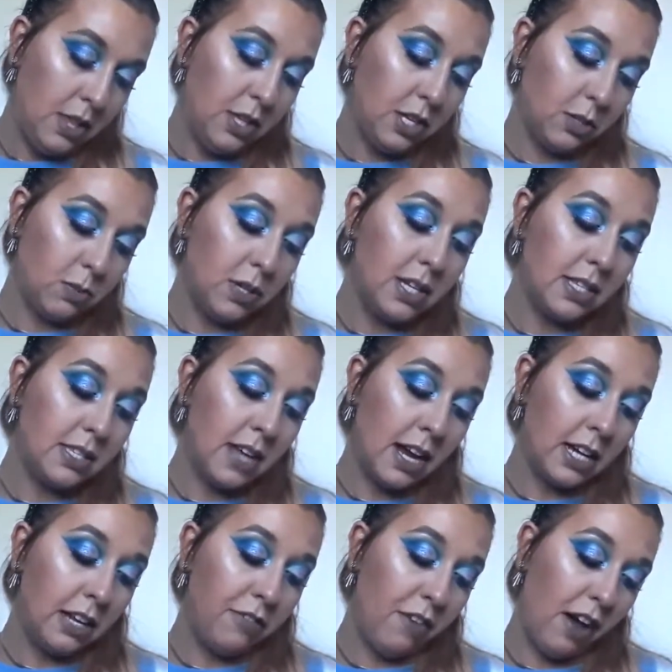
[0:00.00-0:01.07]
this one is
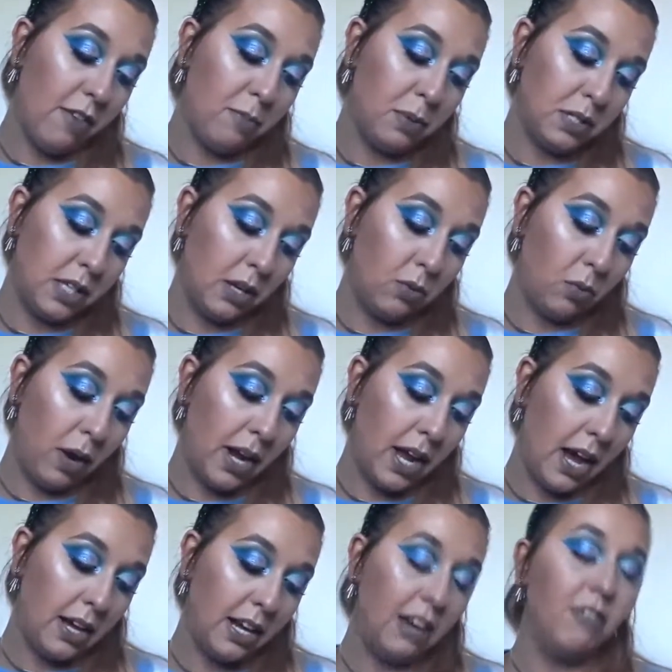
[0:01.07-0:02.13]
95%
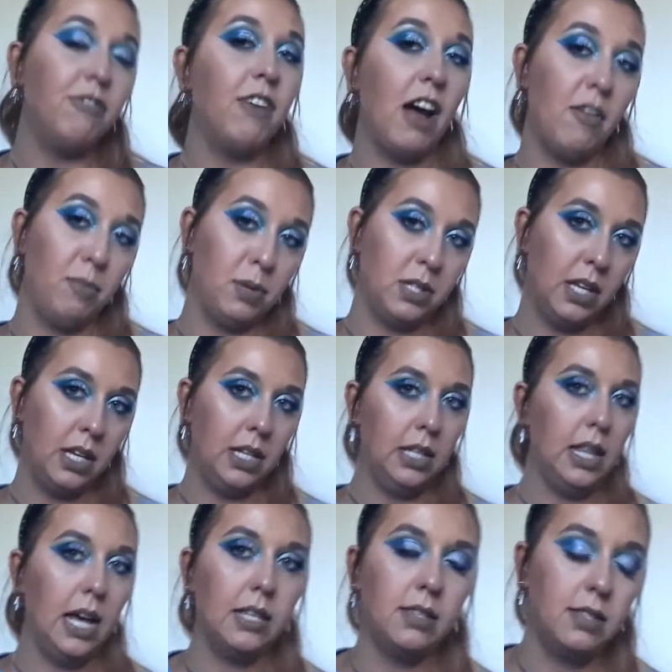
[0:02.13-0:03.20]
rayon and 5%
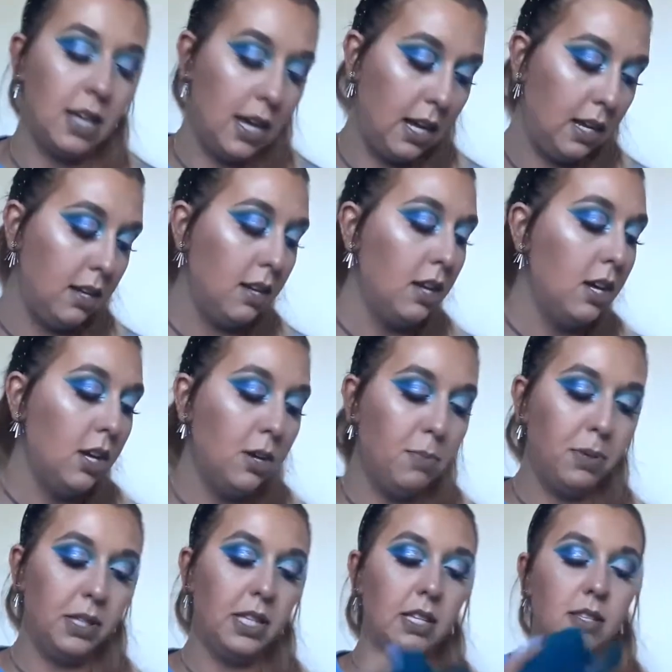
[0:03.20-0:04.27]
elastane.
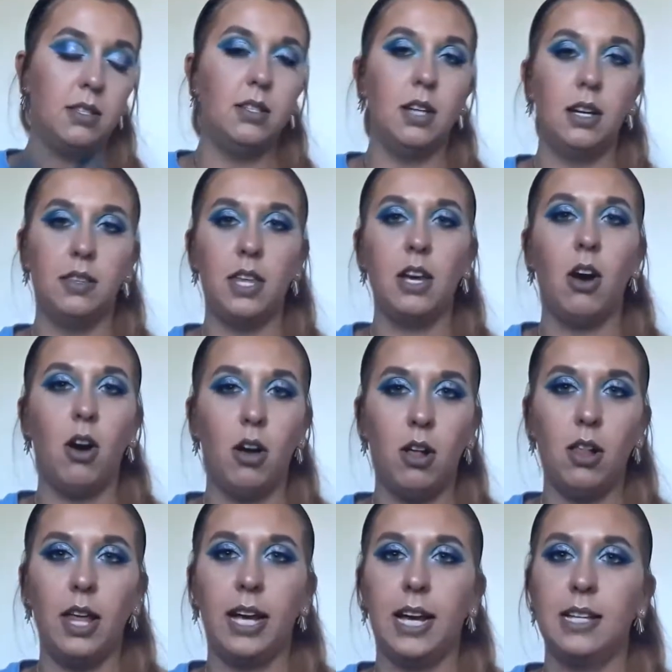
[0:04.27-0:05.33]
But they
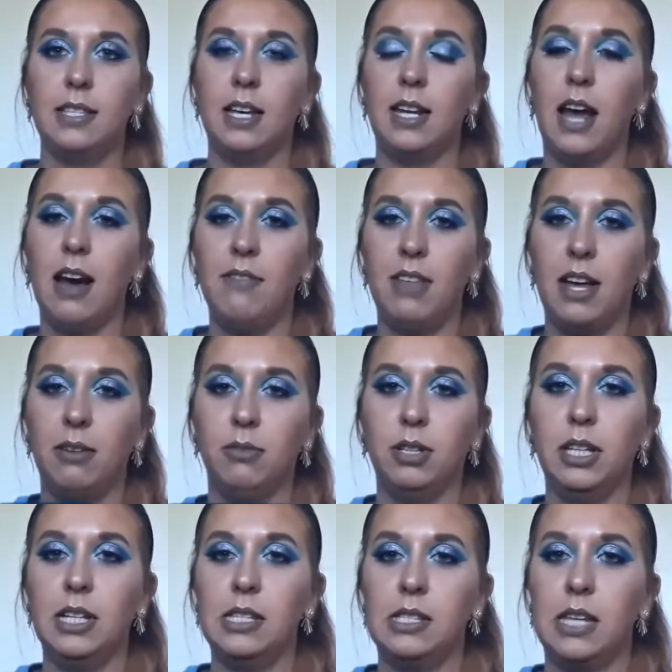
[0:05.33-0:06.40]
all, like I said, have that
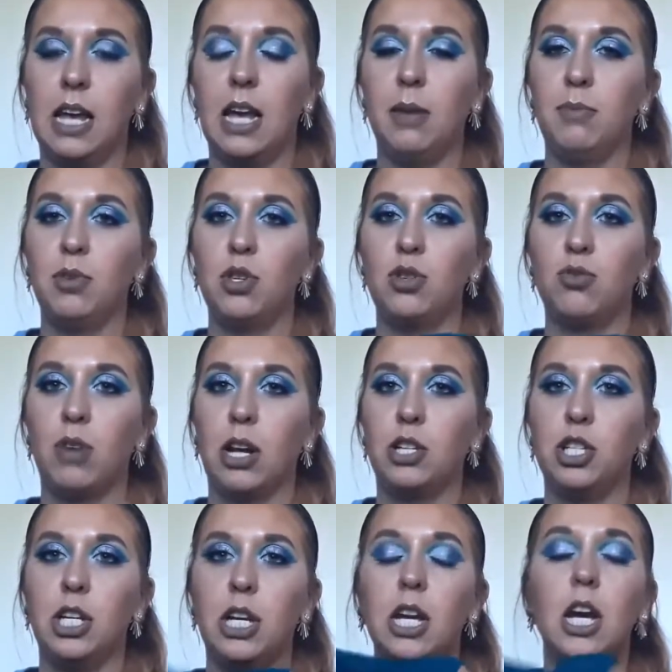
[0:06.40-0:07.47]
really same
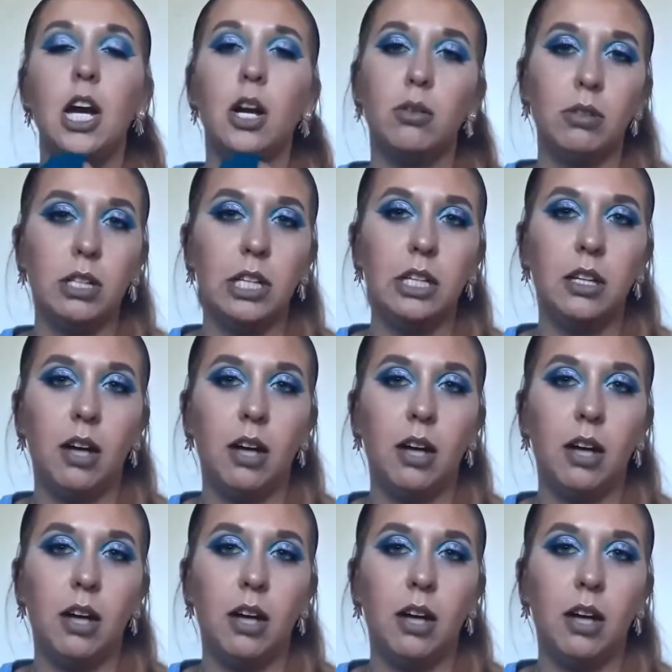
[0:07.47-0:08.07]
stretchy, really